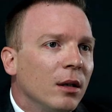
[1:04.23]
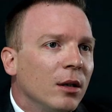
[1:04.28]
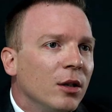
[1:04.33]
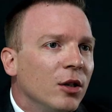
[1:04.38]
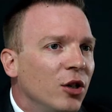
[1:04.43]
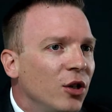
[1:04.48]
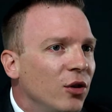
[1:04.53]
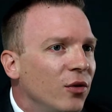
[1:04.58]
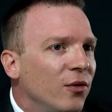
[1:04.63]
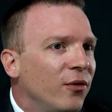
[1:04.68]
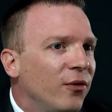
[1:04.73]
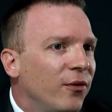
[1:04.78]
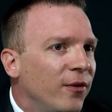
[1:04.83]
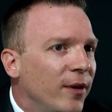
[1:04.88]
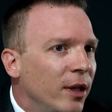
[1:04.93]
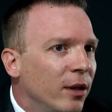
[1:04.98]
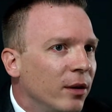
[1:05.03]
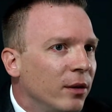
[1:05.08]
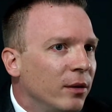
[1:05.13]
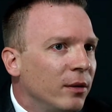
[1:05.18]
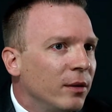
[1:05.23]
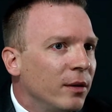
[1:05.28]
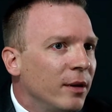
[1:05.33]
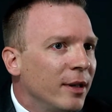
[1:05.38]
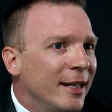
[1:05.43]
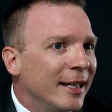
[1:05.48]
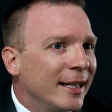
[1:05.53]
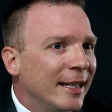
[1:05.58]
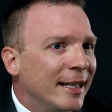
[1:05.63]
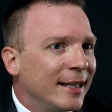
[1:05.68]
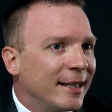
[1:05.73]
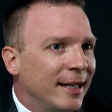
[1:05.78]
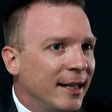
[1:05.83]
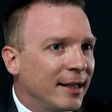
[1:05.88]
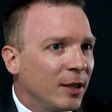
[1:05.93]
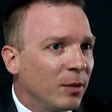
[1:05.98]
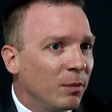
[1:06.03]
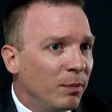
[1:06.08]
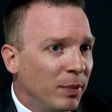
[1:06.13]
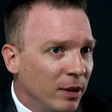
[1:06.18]
Do you feel the
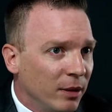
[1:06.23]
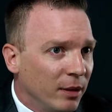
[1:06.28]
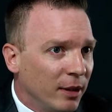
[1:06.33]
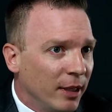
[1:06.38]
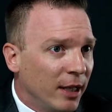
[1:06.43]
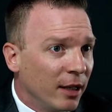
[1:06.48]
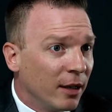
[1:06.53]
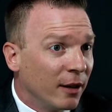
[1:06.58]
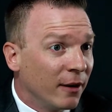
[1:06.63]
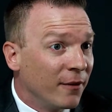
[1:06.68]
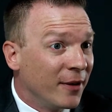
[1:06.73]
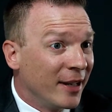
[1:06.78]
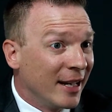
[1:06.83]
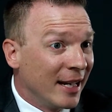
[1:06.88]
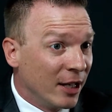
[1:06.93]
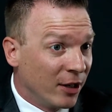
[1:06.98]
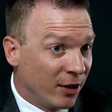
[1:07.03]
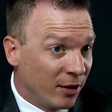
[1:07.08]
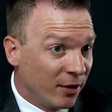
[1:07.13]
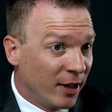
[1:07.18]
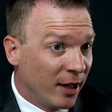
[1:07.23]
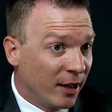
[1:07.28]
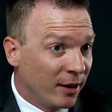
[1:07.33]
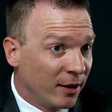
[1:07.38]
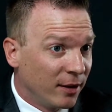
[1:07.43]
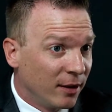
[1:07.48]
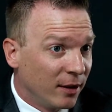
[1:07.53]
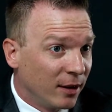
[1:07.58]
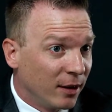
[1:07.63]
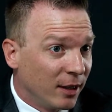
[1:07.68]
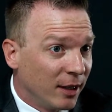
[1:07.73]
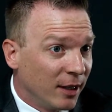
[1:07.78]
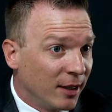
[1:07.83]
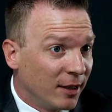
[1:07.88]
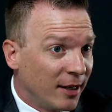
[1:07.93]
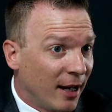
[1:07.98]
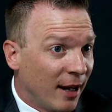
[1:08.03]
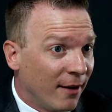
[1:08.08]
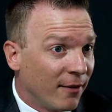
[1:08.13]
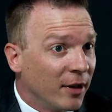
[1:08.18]
accessibility of the internet
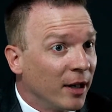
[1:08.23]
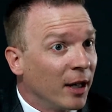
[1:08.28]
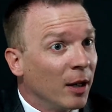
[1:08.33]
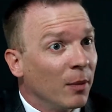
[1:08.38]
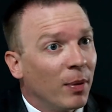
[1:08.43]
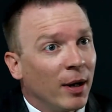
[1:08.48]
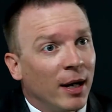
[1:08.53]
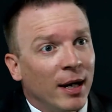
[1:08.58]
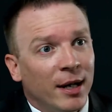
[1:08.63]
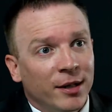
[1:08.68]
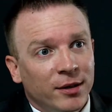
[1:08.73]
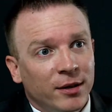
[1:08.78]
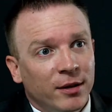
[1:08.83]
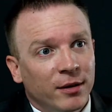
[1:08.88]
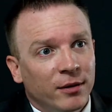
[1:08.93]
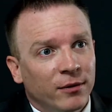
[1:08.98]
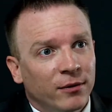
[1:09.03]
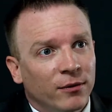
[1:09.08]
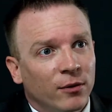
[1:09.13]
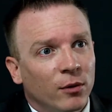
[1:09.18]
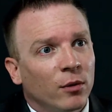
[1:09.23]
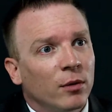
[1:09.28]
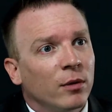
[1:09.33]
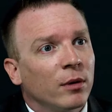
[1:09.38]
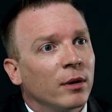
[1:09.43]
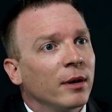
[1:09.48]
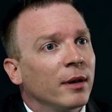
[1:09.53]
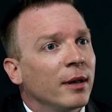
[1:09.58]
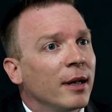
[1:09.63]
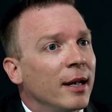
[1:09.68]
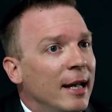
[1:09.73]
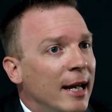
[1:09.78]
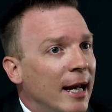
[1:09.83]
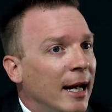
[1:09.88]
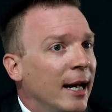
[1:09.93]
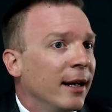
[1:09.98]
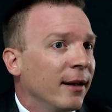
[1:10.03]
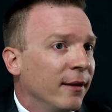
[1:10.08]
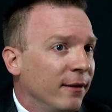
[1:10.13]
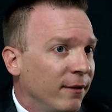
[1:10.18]
is having a positive or
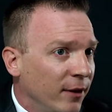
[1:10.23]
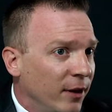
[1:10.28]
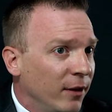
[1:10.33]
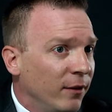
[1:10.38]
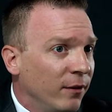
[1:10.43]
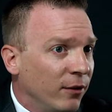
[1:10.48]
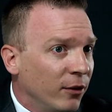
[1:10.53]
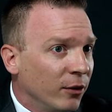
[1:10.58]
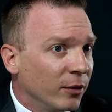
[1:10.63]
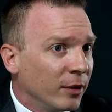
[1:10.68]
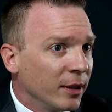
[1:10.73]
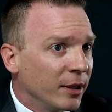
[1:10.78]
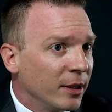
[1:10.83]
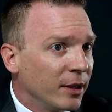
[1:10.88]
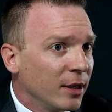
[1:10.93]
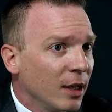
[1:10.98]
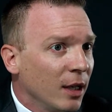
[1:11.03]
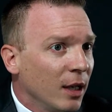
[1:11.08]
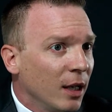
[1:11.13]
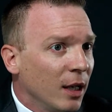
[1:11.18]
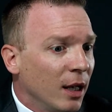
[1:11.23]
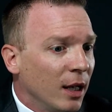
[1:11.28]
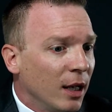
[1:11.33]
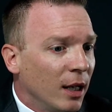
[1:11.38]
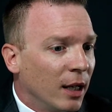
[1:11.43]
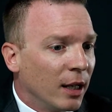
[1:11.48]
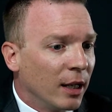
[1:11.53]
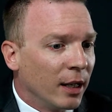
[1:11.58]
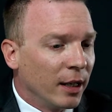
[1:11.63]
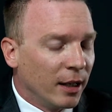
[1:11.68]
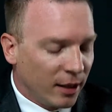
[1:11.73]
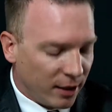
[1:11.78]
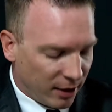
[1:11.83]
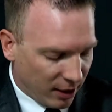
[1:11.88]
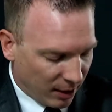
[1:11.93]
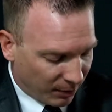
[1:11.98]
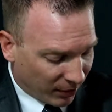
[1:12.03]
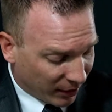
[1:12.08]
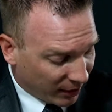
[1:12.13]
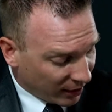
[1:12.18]
negative influence on
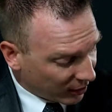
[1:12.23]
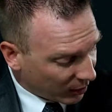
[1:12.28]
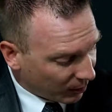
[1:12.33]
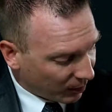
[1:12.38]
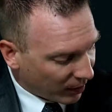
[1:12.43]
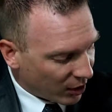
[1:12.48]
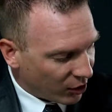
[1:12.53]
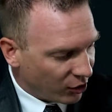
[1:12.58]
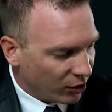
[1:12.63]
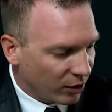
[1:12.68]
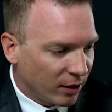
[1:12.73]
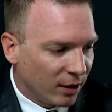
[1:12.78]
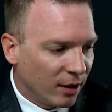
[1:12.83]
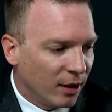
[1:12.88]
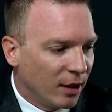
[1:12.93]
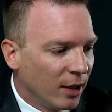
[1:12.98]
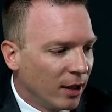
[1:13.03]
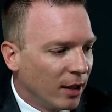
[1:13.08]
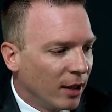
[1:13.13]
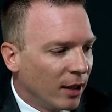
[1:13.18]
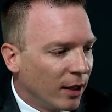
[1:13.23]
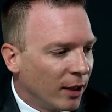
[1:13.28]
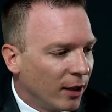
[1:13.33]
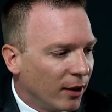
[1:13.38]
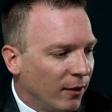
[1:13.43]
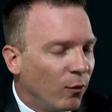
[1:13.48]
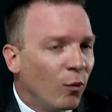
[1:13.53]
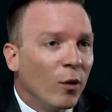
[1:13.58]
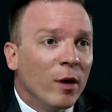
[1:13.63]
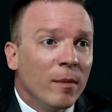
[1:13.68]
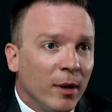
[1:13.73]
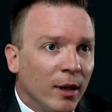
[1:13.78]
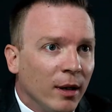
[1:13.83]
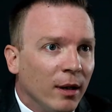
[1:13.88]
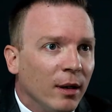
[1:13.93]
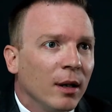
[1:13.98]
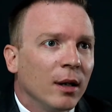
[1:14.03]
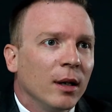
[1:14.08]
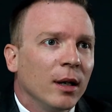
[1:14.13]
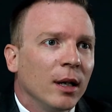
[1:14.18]
the participation of
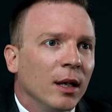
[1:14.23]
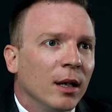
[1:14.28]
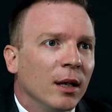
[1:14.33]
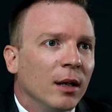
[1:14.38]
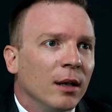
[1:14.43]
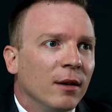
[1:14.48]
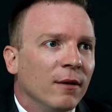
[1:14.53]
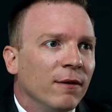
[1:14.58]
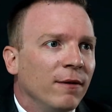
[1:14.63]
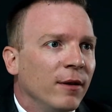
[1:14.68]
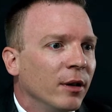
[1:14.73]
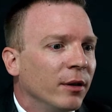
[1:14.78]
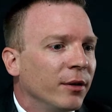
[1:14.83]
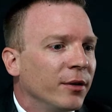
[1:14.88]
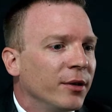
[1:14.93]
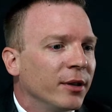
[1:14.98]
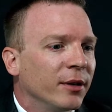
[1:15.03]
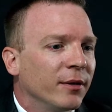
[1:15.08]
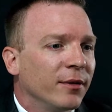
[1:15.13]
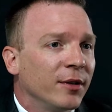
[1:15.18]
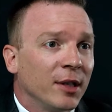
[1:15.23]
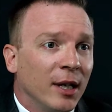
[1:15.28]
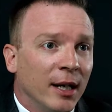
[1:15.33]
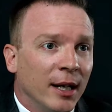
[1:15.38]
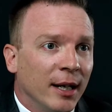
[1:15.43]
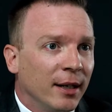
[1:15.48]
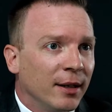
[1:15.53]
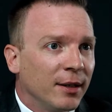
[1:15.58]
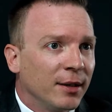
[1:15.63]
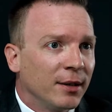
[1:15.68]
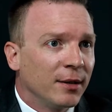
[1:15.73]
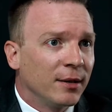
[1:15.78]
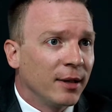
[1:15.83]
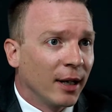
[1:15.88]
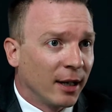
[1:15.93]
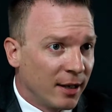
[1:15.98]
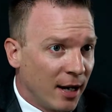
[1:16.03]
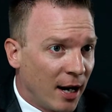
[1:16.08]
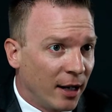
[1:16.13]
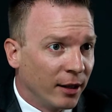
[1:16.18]
women in the fields of science,
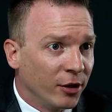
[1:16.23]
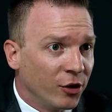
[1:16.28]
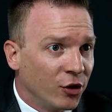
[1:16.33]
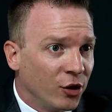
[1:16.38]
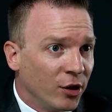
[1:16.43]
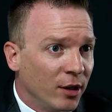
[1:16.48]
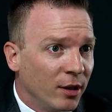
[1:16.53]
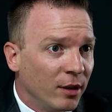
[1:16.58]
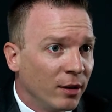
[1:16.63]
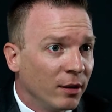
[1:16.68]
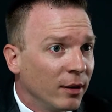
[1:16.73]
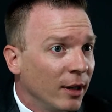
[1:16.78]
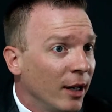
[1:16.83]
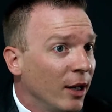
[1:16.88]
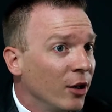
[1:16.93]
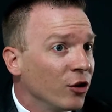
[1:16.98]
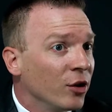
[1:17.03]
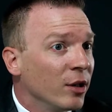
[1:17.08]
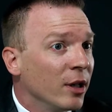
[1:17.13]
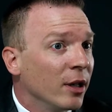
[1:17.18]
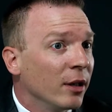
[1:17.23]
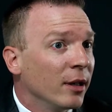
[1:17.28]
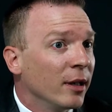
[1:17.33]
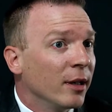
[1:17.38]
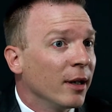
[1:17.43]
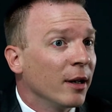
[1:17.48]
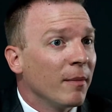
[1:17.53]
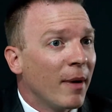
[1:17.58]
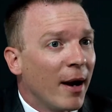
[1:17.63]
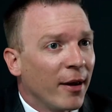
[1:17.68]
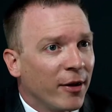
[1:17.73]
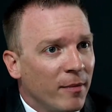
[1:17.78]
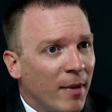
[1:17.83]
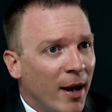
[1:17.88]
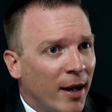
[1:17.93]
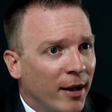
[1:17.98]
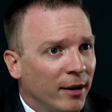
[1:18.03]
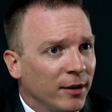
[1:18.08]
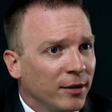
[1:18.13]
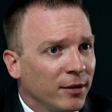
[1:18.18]
technology, engineering, and
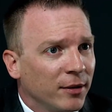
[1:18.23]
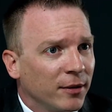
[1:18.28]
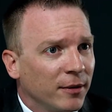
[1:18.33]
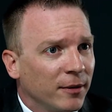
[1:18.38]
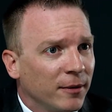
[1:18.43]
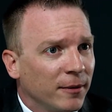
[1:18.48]
mathematics?